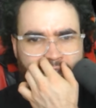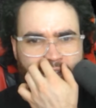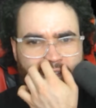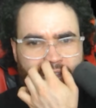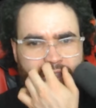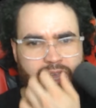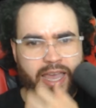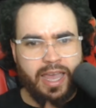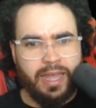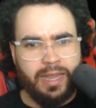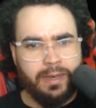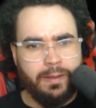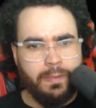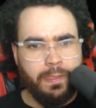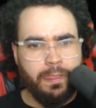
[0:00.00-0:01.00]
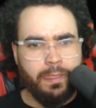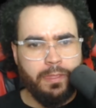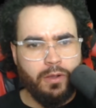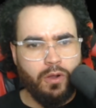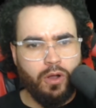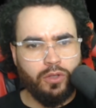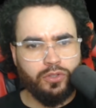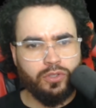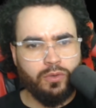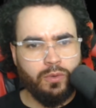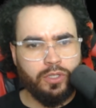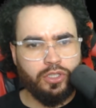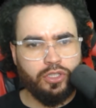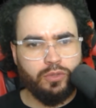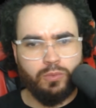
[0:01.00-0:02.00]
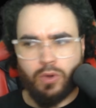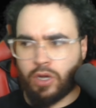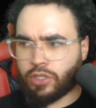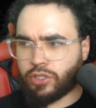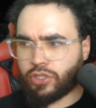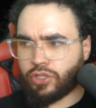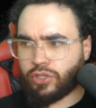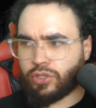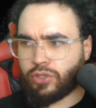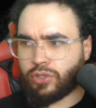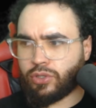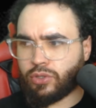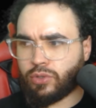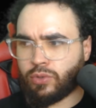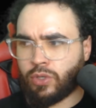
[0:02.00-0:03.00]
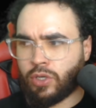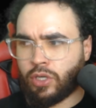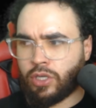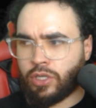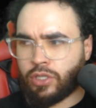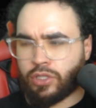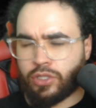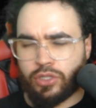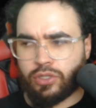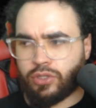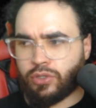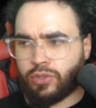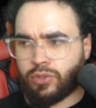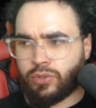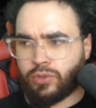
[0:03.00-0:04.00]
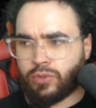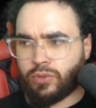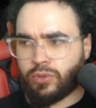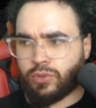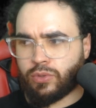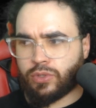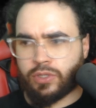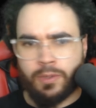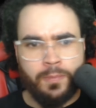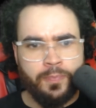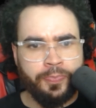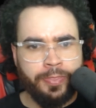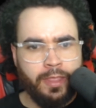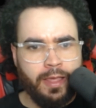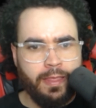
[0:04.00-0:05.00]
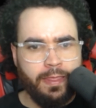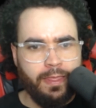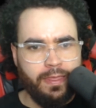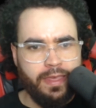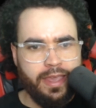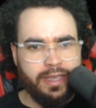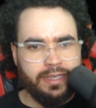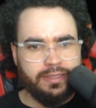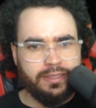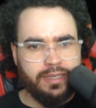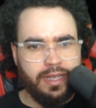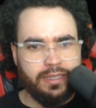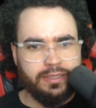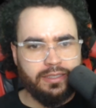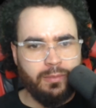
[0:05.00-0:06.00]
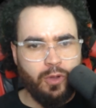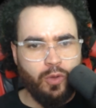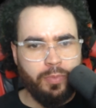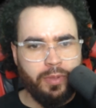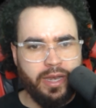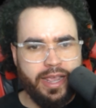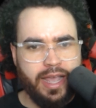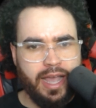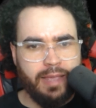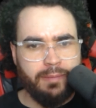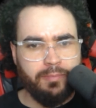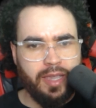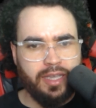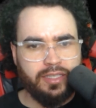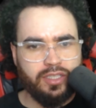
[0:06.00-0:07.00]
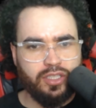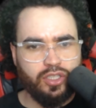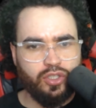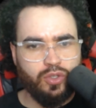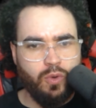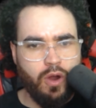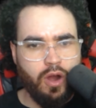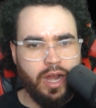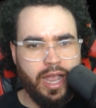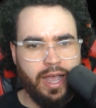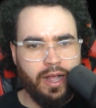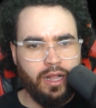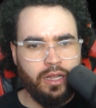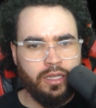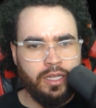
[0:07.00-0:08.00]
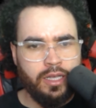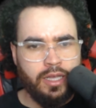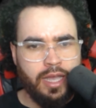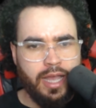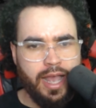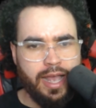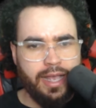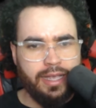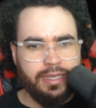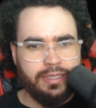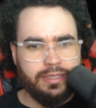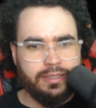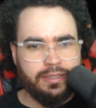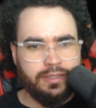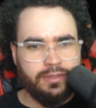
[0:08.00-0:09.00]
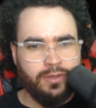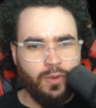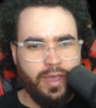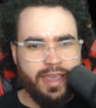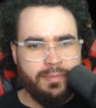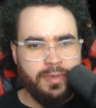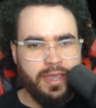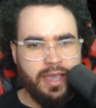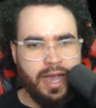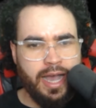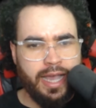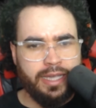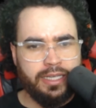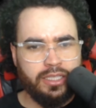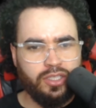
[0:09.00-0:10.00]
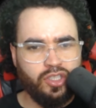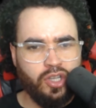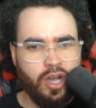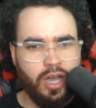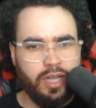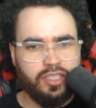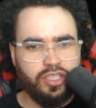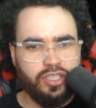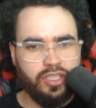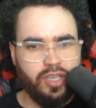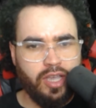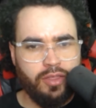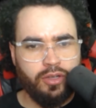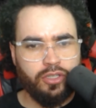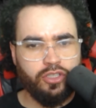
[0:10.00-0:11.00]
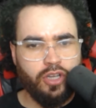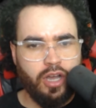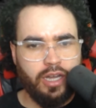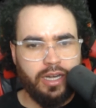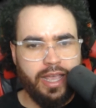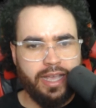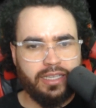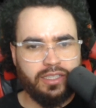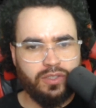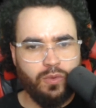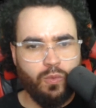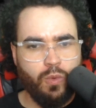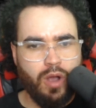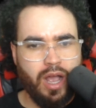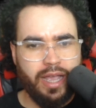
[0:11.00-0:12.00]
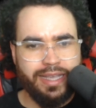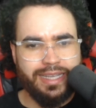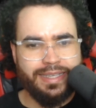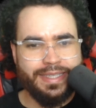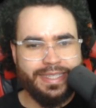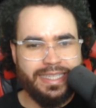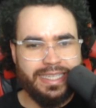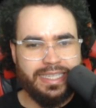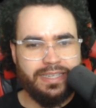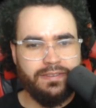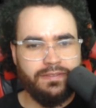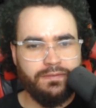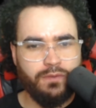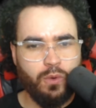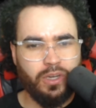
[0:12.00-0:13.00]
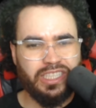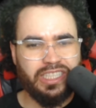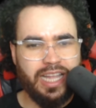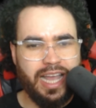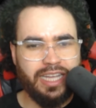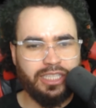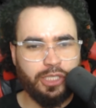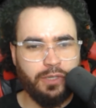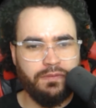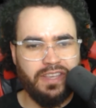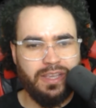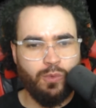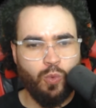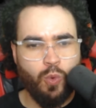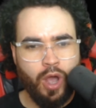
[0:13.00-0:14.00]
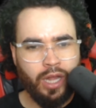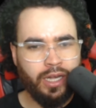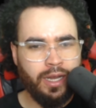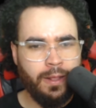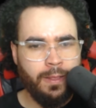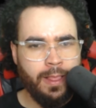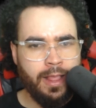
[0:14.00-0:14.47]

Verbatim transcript: and then you're also going to want to use this custom OpenAI base URL as so API dot together dot xyz forward slash v1